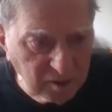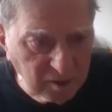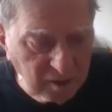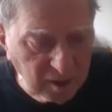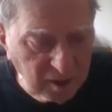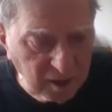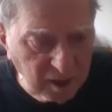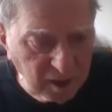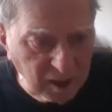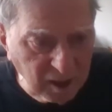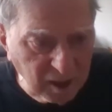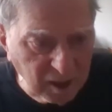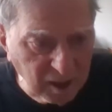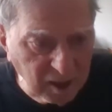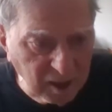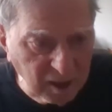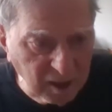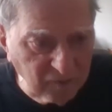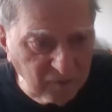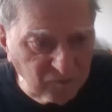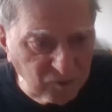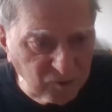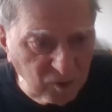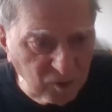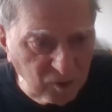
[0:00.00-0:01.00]
the uh,
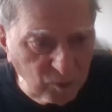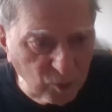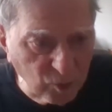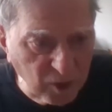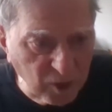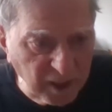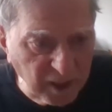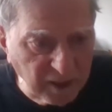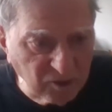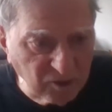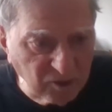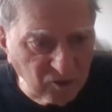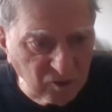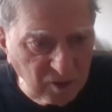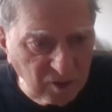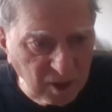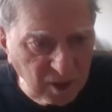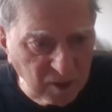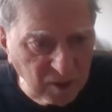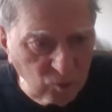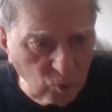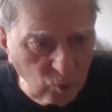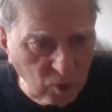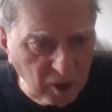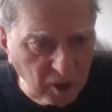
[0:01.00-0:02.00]
infantry branch
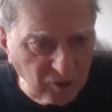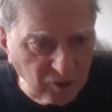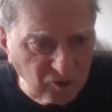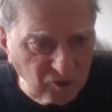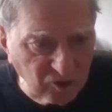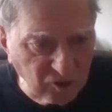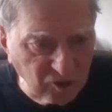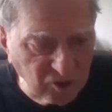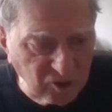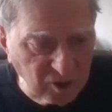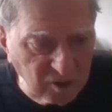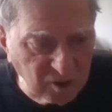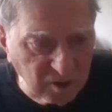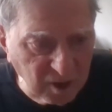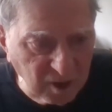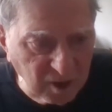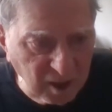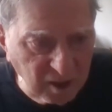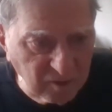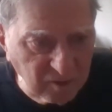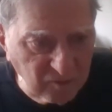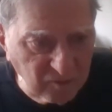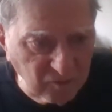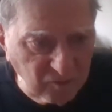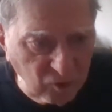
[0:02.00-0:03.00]
in Washington
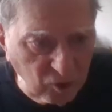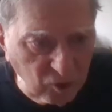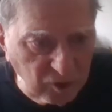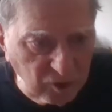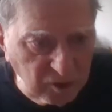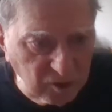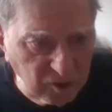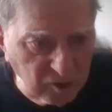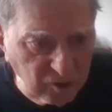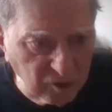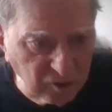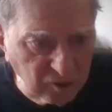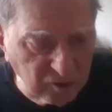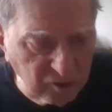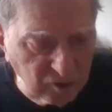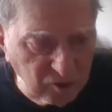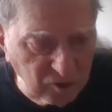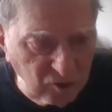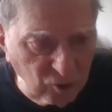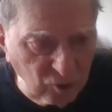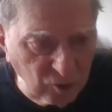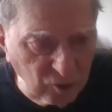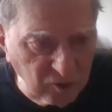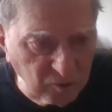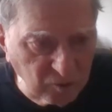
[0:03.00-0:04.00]
and volunteered to
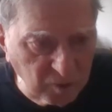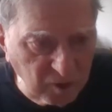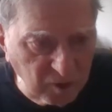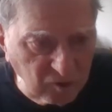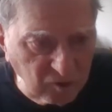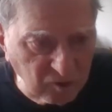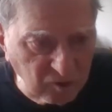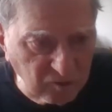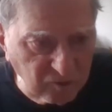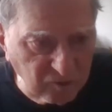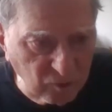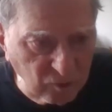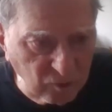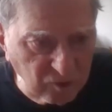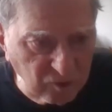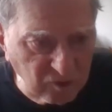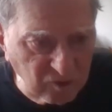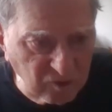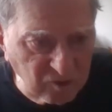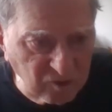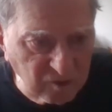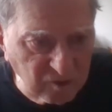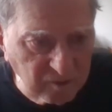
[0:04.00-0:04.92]
join Special Forces.